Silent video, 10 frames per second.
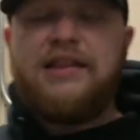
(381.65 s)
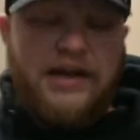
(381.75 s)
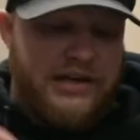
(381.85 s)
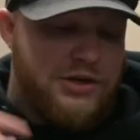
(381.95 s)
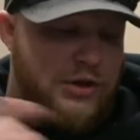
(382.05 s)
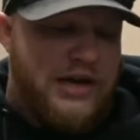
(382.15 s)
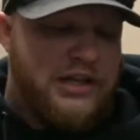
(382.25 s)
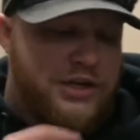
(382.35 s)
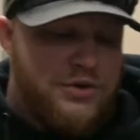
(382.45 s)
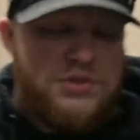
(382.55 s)
that can
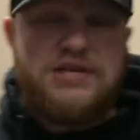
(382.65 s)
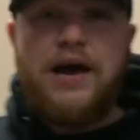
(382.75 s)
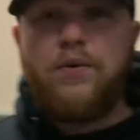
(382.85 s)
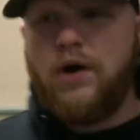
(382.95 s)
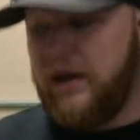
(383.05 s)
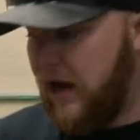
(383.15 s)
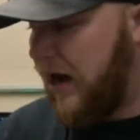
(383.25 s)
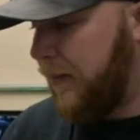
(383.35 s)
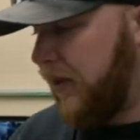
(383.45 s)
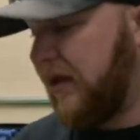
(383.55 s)
directly use that one.
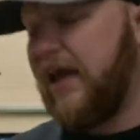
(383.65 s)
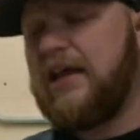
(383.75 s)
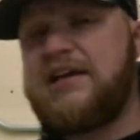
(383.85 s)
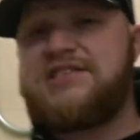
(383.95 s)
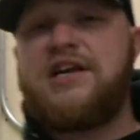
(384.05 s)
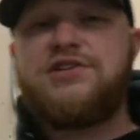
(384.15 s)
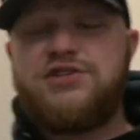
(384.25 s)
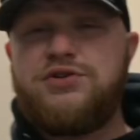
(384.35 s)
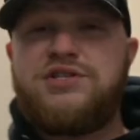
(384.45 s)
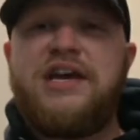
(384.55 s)
Again, like I said,
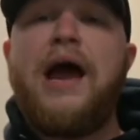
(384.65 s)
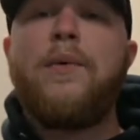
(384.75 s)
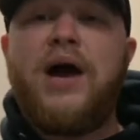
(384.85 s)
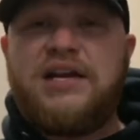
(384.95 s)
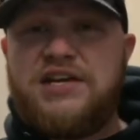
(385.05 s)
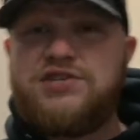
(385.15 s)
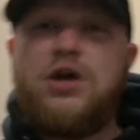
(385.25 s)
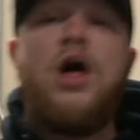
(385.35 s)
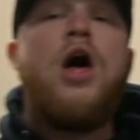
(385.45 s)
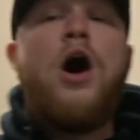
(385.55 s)
just use DIY
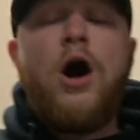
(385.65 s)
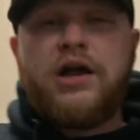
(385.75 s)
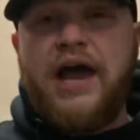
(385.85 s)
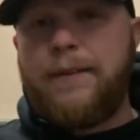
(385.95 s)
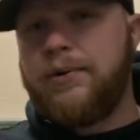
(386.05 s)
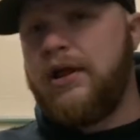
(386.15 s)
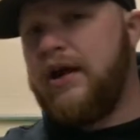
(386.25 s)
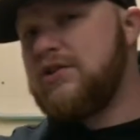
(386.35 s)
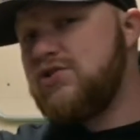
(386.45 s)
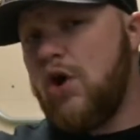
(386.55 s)
Diesel, all capital
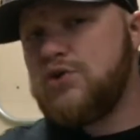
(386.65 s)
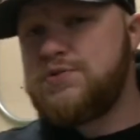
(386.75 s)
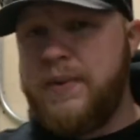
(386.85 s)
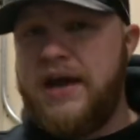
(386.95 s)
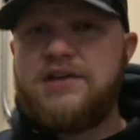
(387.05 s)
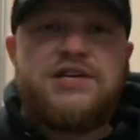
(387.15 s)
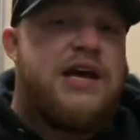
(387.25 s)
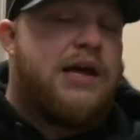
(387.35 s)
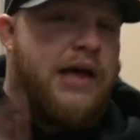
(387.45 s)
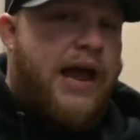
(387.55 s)
letters, no space,
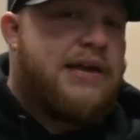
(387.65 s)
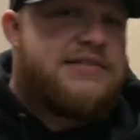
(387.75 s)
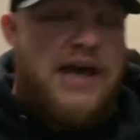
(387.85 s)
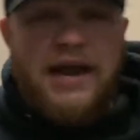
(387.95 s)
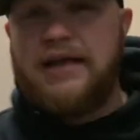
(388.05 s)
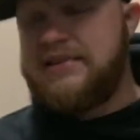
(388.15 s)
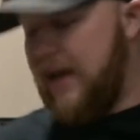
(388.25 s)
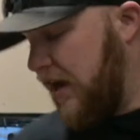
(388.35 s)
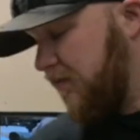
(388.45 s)
and 10 at the end